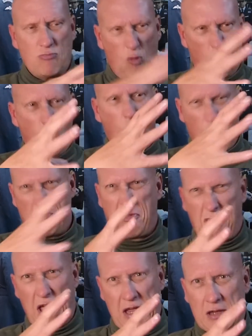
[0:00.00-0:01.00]
orb
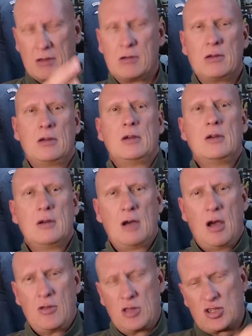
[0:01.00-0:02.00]
thing,
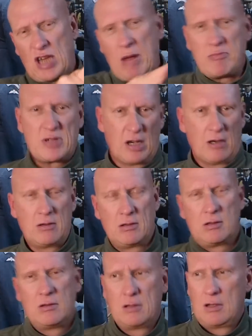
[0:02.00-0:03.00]
and the sceptre,
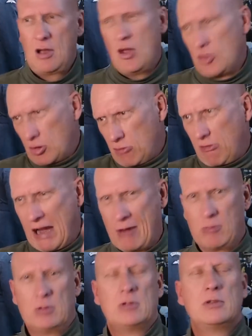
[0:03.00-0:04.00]
and the
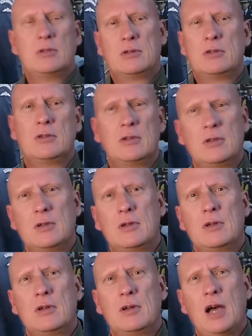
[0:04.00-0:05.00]
crown,
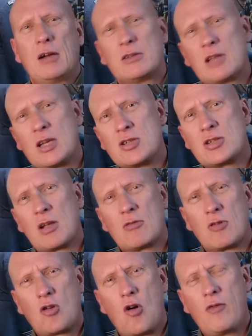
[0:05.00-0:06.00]
how did they stay on
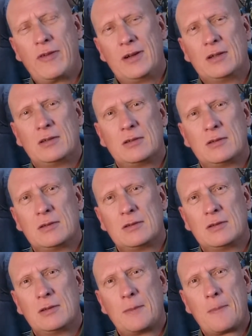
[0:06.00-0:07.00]
the coffin?
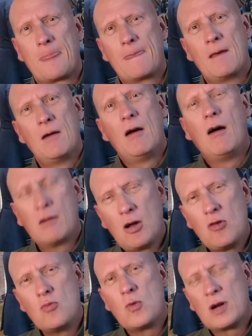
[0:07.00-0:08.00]
I
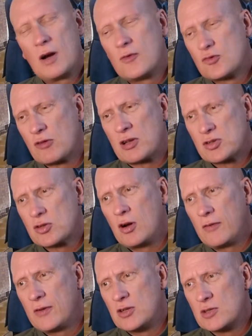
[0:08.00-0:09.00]
know when I've dressed
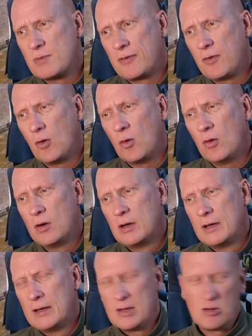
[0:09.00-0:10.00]
coffins before,
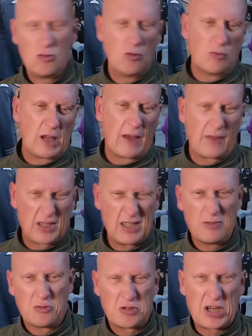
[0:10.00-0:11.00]
you normally have a
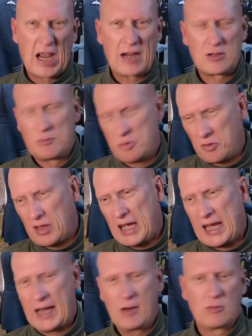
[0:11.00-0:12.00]
little tack to put the
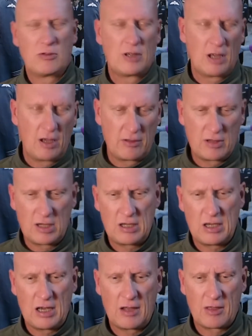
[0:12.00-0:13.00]
hat on and
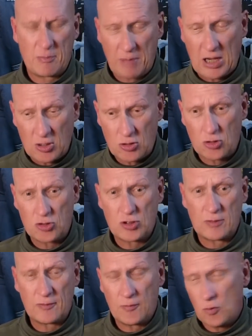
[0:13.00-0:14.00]
the pin
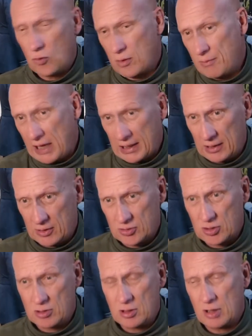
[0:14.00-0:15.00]
cushion for the medals,
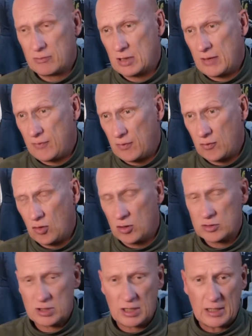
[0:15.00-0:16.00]
and if you've
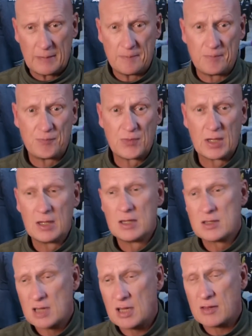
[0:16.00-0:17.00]
got
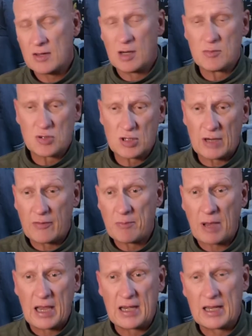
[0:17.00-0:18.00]
teeth arms, you'll have a
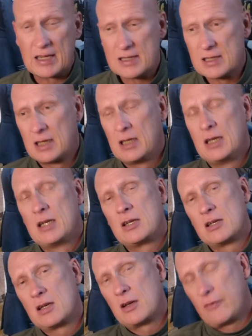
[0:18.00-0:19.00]
bayonet.
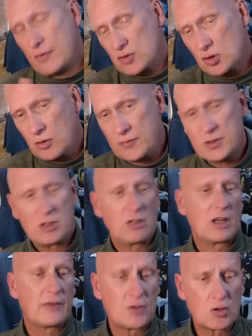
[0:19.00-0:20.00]
Yeah, if it's an officer,
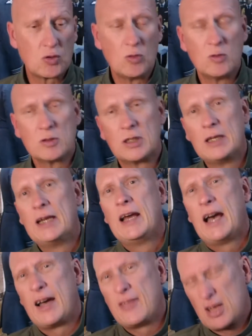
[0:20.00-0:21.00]
you'd have a sword,
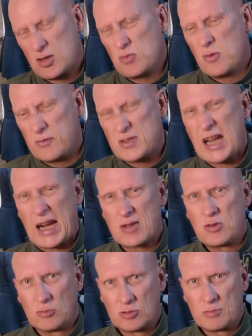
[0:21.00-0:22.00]
and they're sort of
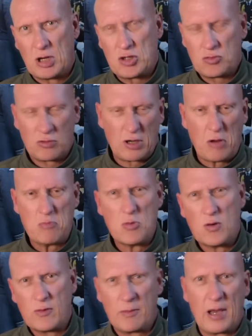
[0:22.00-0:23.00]
tacked on to make sure they don't
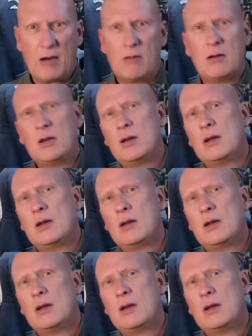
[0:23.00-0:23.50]
move about.